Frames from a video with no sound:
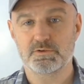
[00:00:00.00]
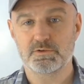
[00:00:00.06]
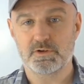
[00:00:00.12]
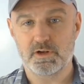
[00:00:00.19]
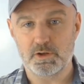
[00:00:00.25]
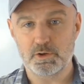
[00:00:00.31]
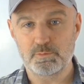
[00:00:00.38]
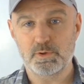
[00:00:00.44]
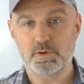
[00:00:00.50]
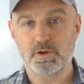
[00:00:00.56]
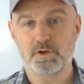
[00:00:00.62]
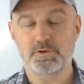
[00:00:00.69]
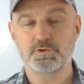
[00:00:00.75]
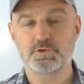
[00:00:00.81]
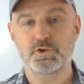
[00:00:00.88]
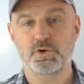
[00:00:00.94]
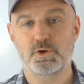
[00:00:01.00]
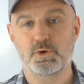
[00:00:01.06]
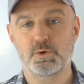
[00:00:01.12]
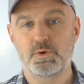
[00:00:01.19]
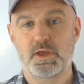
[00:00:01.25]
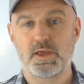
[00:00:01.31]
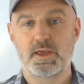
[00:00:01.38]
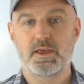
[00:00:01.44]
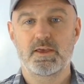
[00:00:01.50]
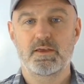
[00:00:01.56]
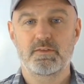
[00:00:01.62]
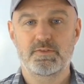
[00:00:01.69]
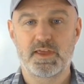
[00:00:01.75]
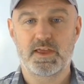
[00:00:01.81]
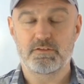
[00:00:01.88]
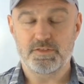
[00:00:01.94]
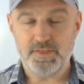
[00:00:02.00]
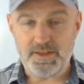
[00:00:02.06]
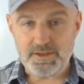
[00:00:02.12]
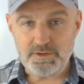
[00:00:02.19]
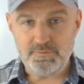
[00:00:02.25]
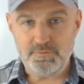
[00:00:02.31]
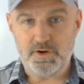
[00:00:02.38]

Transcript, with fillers: Uh, webcam's disappeared and that's because it's fallen